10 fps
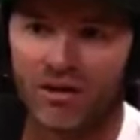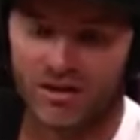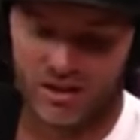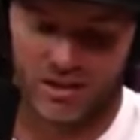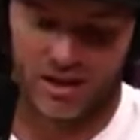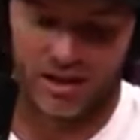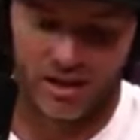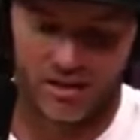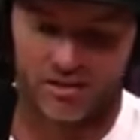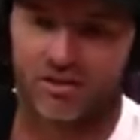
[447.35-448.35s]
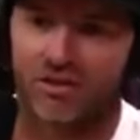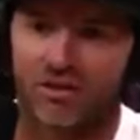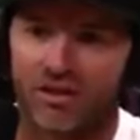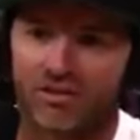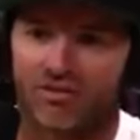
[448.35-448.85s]
You can only eat to
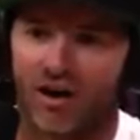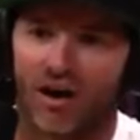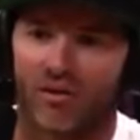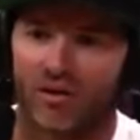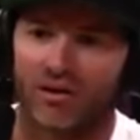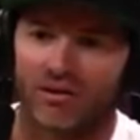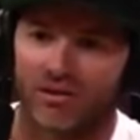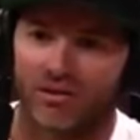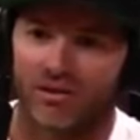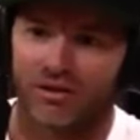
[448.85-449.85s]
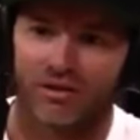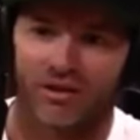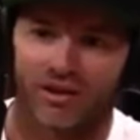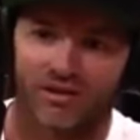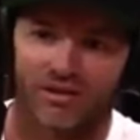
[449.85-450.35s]
this far into it and
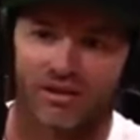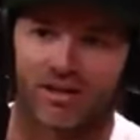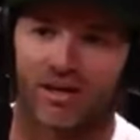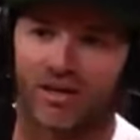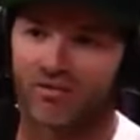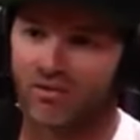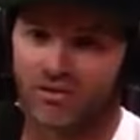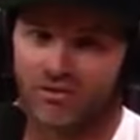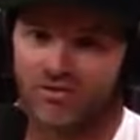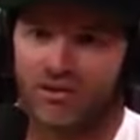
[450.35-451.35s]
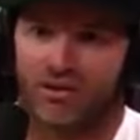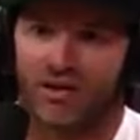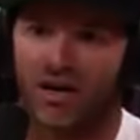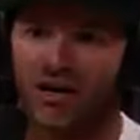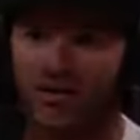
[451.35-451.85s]
things like that. I've watched mm. fucking
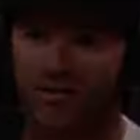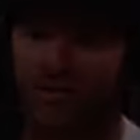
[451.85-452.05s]
carcass, dude.